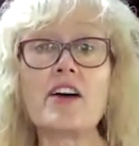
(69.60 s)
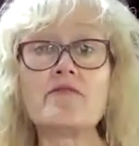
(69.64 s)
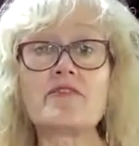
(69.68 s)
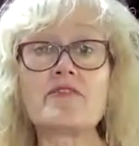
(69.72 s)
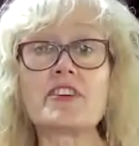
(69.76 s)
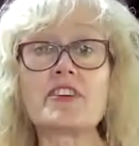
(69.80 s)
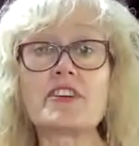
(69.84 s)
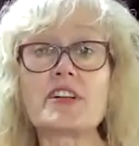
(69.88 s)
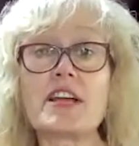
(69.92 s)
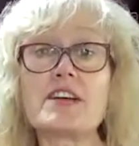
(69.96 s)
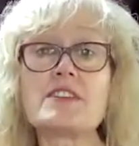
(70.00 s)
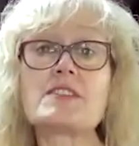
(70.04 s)

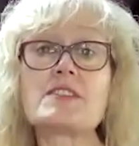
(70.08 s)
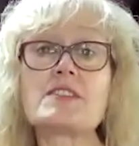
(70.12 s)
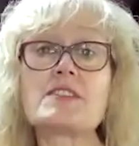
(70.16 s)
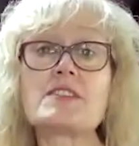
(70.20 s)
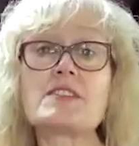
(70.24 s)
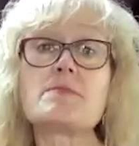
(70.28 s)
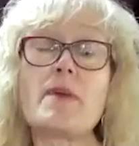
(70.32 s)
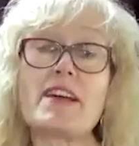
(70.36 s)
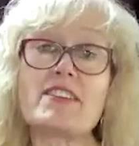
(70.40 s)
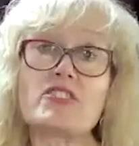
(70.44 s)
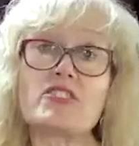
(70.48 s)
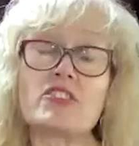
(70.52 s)
comfort,
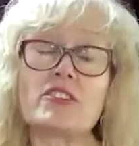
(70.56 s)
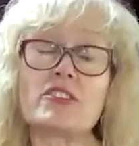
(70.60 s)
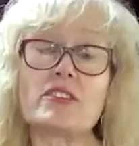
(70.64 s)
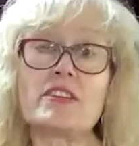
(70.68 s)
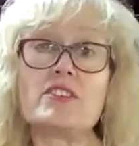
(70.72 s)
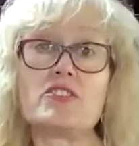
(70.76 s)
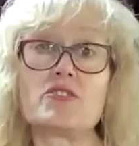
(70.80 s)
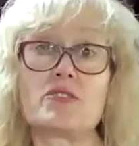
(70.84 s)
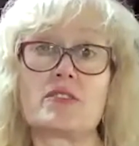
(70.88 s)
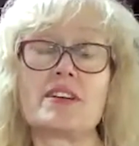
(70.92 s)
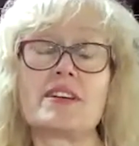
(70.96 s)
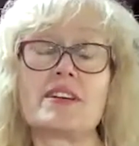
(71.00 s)

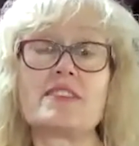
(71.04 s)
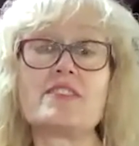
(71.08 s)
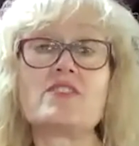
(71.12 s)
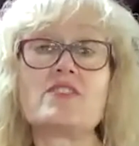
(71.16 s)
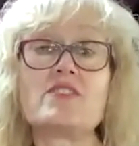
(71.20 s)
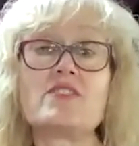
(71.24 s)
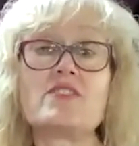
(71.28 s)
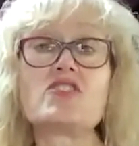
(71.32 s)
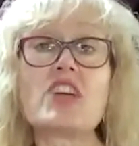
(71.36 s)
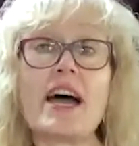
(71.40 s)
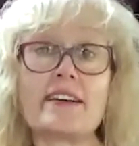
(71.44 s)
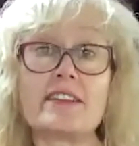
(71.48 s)
especially
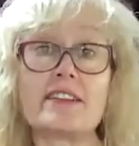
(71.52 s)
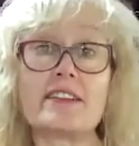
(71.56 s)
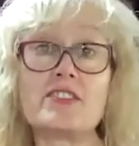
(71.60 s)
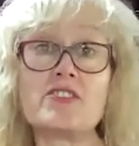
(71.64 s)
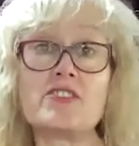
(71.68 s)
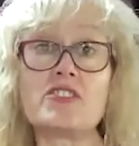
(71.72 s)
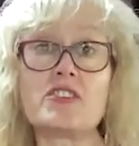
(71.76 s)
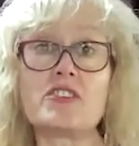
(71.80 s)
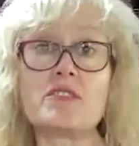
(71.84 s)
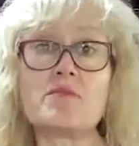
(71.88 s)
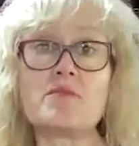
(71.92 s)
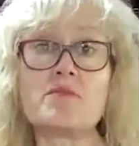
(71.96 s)
during
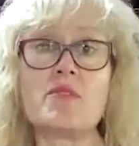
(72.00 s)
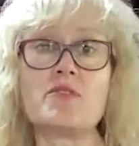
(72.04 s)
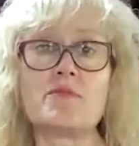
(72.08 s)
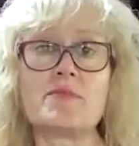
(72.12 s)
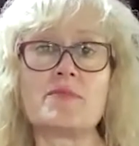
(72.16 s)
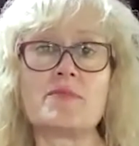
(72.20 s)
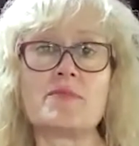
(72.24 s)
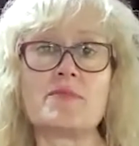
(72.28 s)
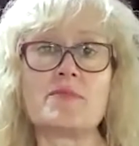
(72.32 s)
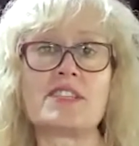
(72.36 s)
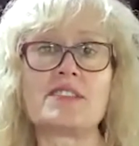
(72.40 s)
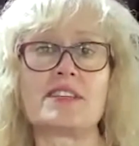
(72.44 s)
challenging
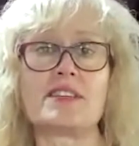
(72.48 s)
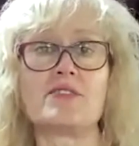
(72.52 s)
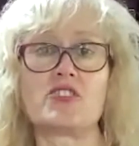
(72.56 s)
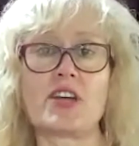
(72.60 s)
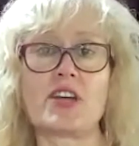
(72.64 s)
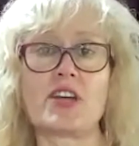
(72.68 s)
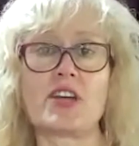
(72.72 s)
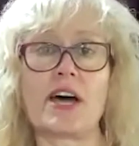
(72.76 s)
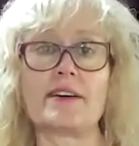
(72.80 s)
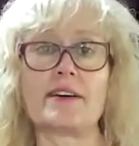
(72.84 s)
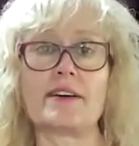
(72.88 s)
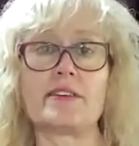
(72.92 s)
moments
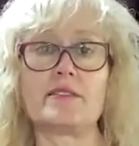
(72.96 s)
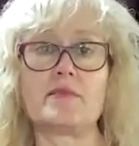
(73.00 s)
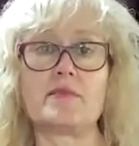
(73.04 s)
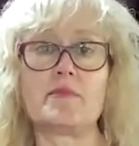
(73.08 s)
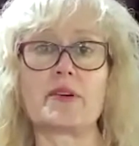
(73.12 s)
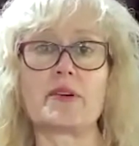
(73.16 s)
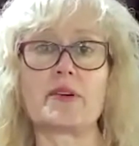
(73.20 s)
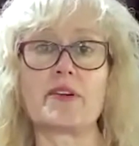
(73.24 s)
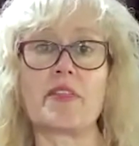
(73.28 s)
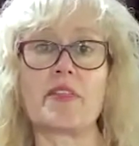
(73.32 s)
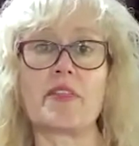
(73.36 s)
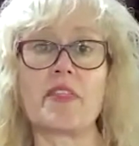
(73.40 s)
in
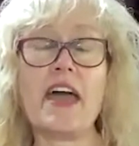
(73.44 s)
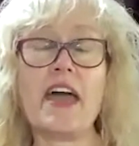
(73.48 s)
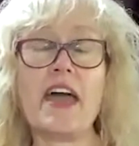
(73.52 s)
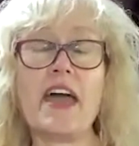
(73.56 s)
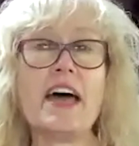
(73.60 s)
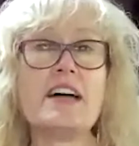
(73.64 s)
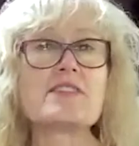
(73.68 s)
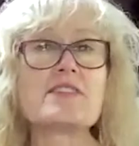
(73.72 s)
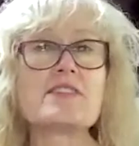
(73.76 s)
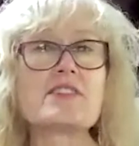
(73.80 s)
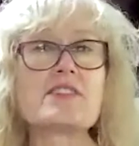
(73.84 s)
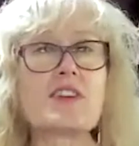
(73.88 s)
childbirth?
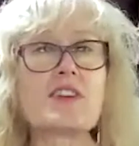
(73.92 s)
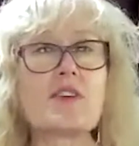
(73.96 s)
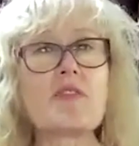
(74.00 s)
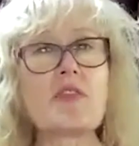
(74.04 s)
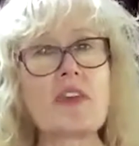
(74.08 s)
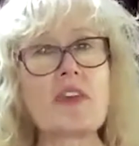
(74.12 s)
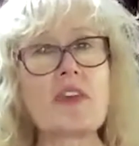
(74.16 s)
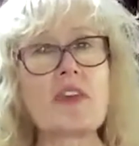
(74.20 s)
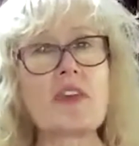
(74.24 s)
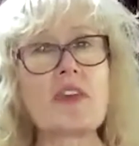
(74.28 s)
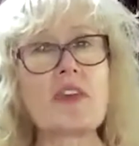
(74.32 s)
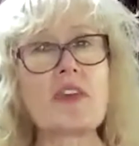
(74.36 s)
So
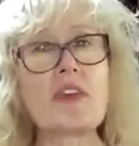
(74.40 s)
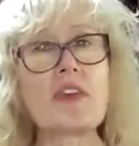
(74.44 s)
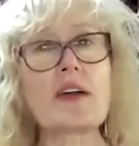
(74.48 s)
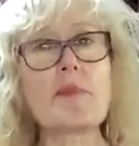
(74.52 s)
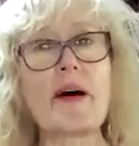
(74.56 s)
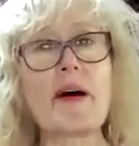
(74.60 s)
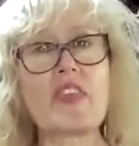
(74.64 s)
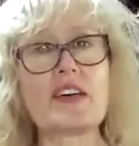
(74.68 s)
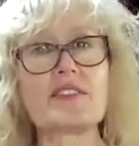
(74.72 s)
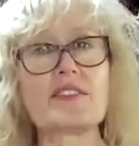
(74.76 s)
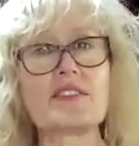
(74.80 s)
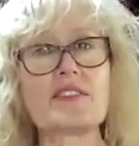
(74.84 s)
think
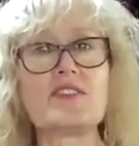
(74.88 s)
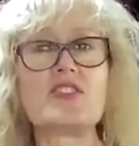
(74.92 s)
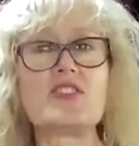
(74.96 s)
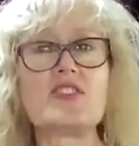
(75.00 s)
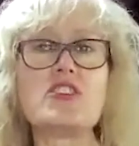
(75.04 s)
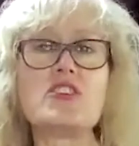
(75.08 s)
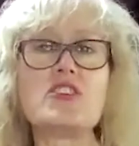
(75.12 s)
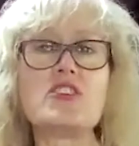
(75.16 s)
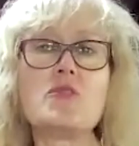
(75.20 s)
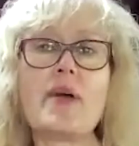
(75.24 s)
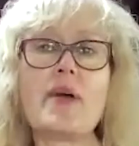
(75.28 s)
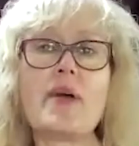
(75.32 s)
about
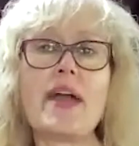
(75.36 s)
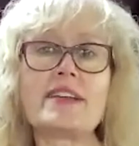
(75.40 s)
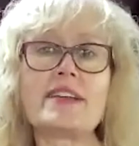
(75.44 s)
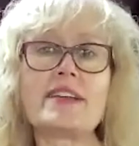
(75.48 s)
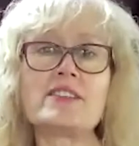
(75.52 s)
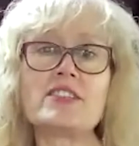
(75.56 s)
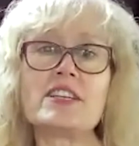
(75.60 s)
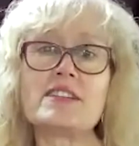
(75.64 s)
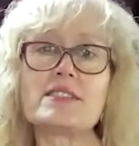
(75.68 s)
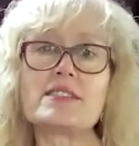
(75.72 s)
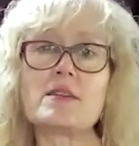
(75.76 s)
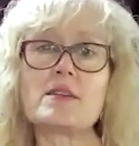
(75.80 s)
this. Do
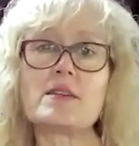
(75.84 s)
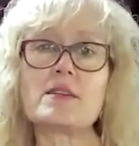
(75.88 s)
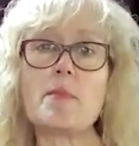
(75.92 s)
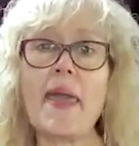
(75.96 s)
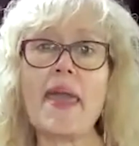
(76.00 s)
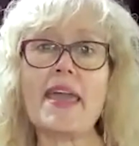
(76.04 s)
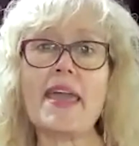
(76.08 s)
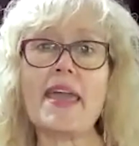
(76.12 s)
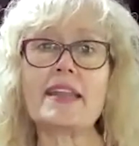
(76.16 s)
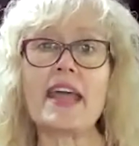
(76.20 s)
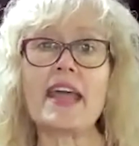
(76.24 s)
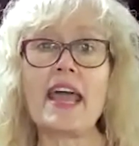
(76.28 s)
you
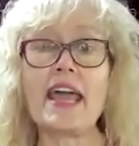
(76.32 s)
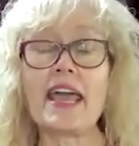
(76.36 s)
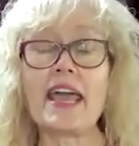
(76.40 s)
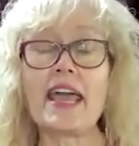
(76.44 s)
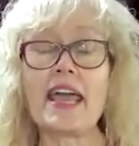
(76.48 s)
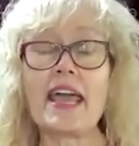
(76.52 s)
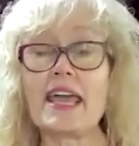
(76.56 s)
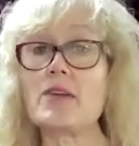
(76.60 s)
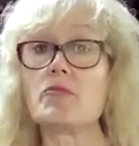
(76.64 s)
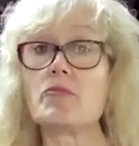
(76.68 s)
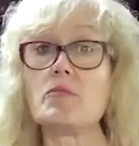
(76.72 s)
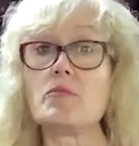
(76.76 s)

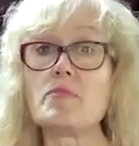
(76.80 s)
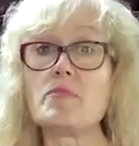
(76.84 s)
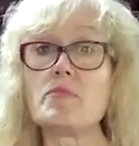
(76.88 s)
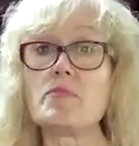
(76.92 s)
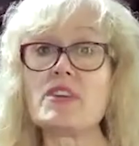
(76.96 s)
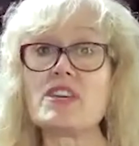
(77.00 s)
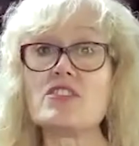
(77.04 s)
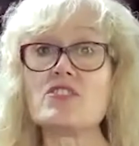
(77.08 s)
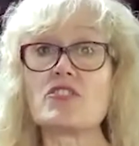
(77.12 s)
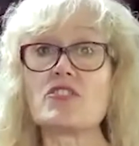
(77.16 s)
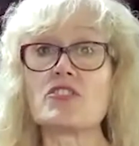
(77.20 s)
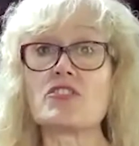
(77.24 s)
anticipate it
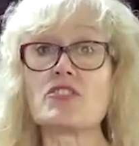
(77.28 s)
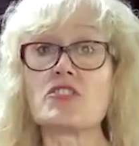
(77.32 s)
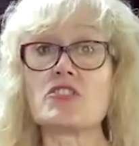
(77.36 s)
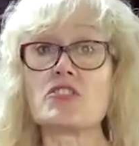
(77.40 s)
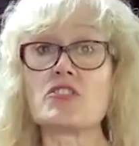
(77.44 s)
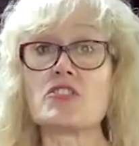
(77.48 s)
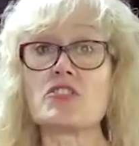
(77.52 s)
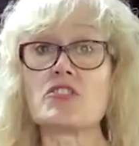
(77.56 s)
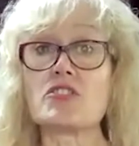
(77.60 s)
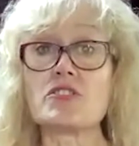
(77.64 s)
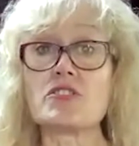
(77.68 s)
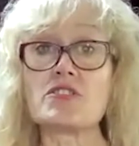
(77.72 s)
will be
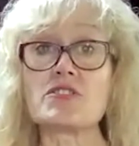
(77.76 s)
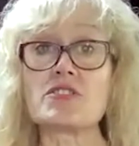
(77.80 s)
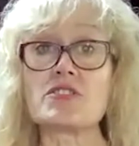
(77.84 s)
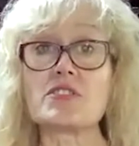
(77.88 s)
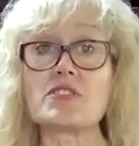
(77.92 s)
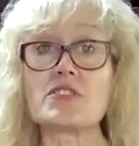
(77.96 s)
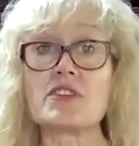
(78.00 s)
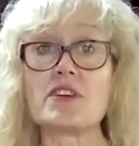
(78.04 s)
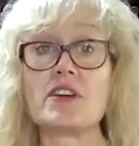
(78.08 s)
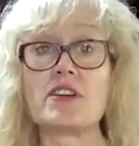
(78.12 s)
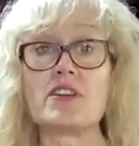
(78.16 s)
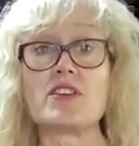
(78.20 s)
your
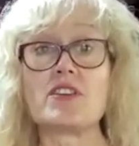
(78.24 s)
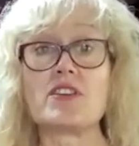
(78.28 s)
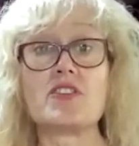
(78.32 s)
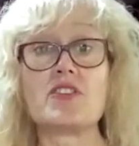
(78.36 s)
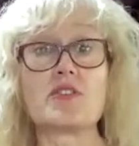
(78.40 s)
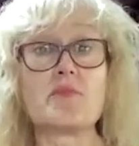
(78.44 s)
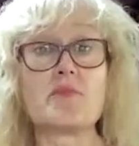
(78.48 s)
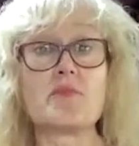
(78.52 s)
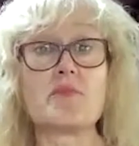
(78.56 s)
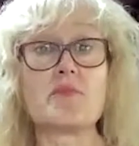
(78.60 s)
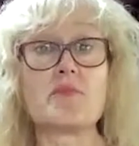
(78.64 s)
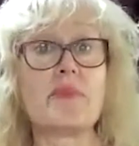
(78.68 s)
nurse,
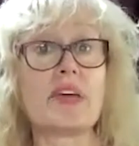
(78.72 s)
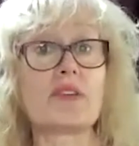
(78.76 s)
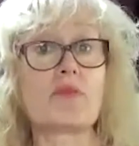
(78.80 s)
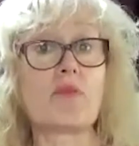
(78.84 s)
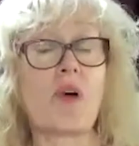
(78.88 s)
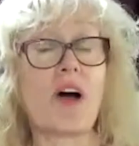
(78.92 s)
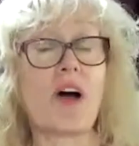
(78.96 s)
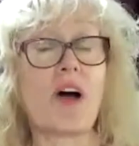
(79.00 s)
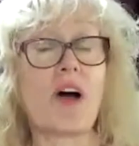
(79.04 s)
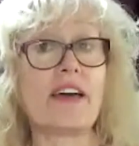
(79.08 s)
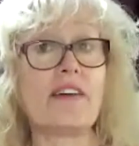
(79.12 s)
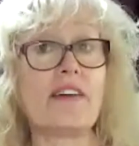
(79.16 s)
your
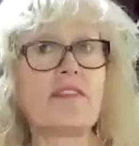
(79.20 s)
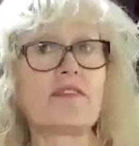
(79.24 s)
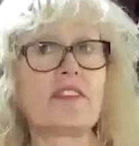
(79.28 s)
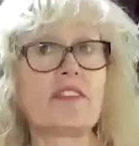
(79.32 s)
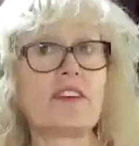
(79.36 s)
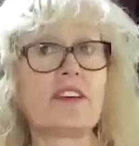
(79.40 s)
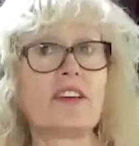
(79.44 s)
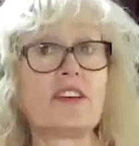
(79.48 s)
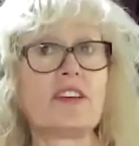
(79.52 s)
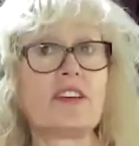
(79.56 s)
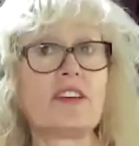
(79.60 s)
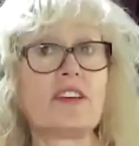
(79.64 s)

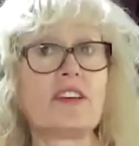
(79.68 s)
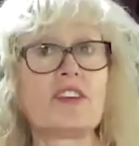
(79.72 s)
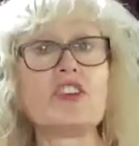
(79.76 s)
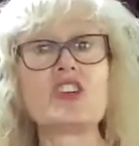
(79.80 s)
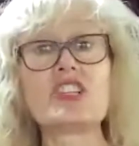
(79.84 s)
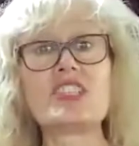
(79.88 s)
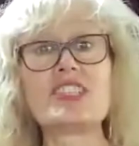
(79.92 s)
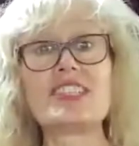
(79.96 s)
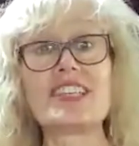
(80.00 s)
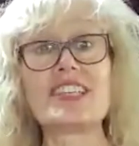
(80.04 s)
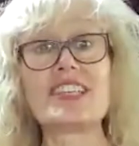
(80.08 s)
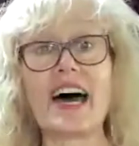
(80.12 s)
midwife,
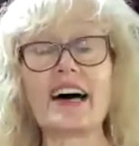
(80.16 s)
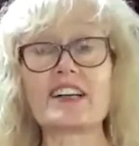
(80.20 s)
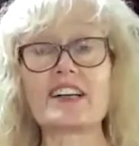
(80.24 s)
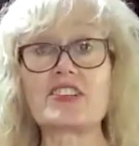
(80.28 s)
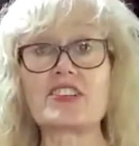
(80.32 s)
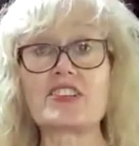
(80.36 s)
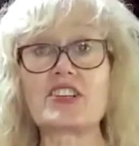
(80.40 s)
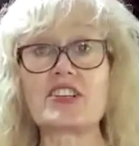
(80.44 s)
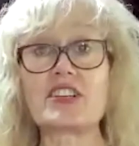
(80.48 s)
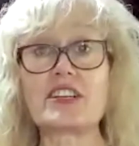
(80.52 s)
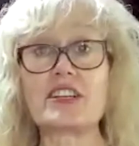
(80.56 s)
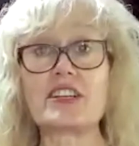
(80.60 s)
your
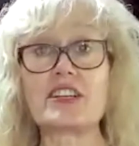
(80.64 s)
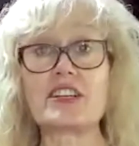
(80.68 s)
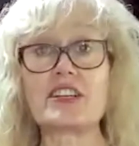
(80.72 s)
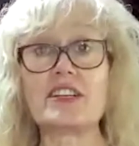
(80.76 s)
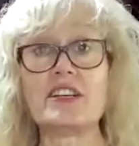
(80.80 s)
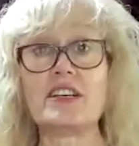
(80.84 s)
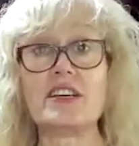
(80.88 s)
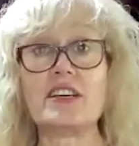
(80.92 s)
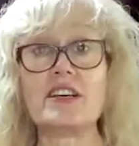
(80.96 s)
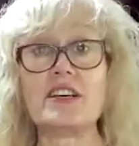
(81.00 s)
doctor,